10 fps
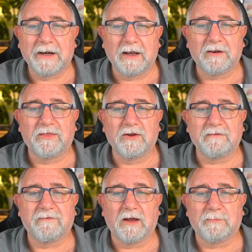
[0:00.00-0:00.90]
and I had
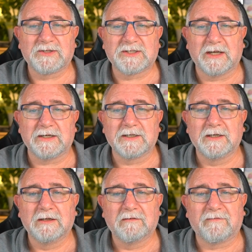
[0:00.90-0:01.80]
35%
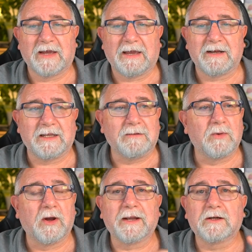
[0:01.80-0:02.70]
fat in
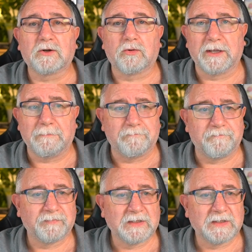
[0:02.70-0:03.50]
my cream.